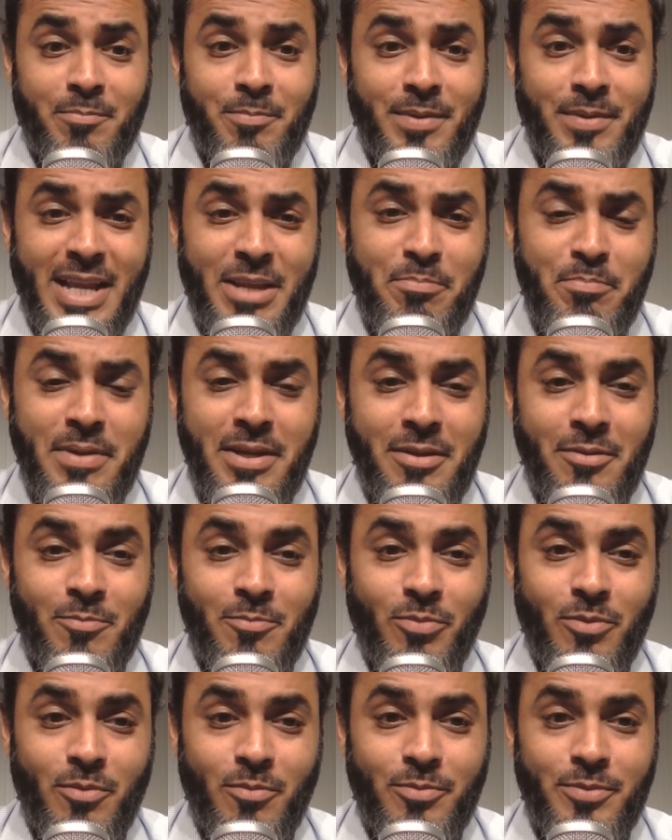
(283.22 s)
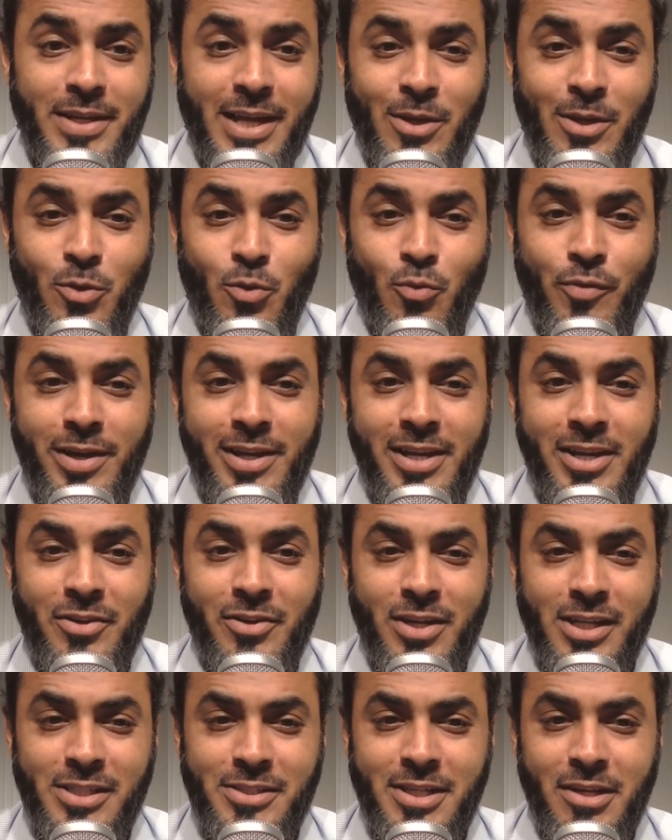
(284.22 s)
Let me tell you a very
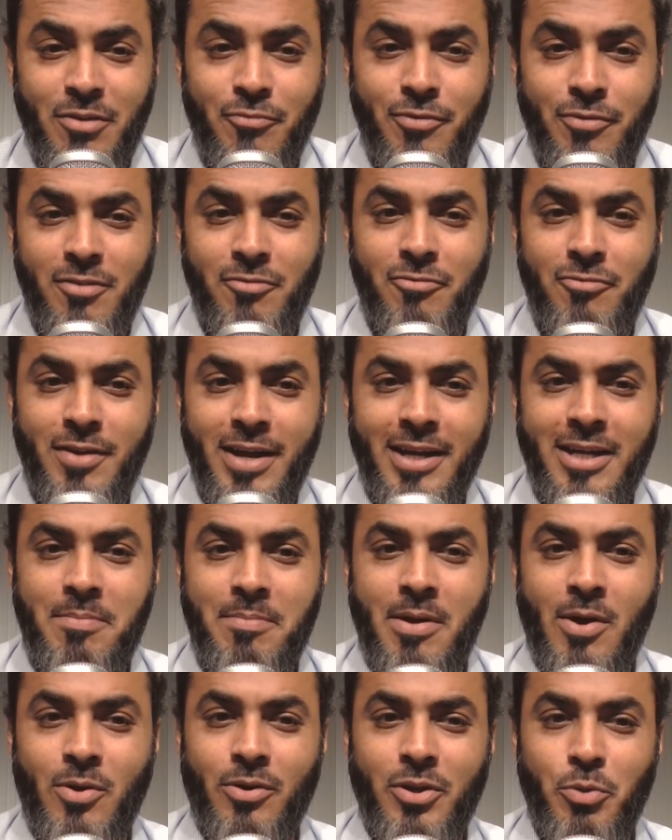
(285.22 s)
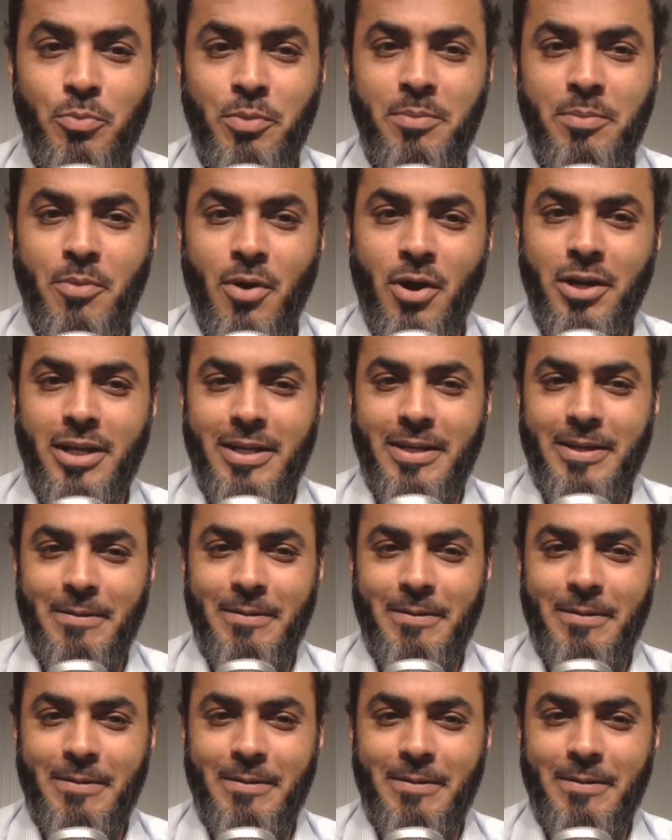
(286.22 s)
interesting fun fact about human body.